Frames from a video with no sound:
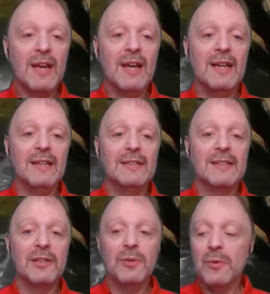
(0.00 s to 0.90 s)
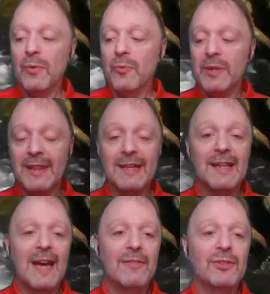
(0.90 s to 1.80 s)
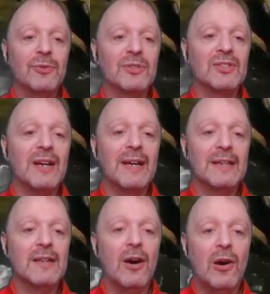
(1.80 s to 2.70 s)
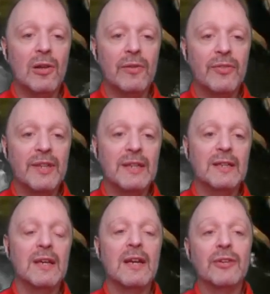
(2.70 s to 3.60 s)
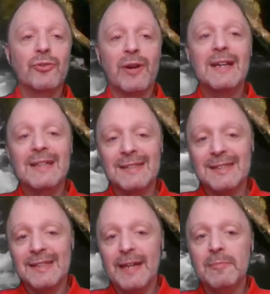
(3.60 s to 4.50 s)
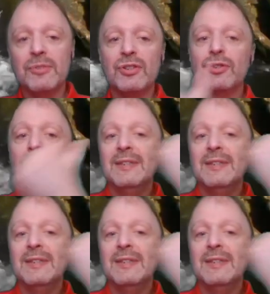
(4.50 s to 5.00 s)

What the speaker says: And so we then have to assign all of the gradient steps to a